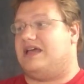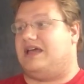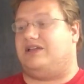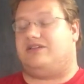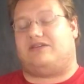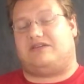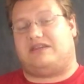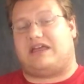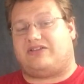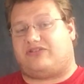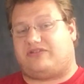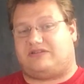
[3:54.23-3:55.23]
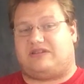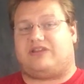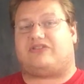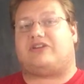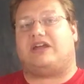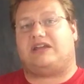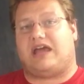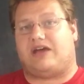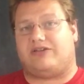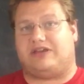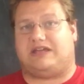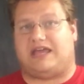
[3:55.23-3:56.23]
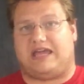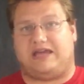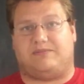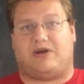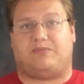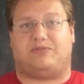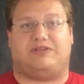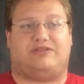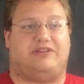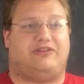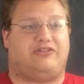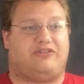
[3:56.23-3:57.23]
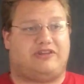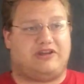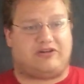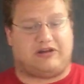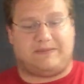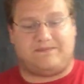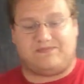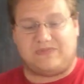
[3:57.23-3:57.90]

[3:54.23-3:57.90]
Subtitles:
And that's kind of how they came up with this theory.